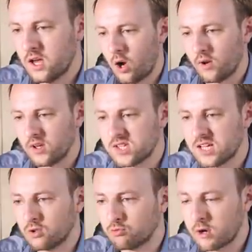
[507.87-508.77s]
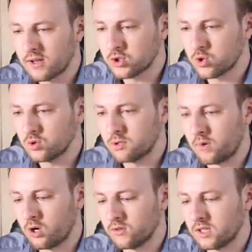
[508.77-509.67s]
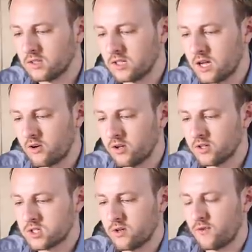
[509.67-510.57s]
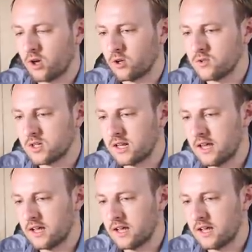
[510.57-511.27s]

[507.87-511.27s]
I want to see the rental demand in the area. So if I go to the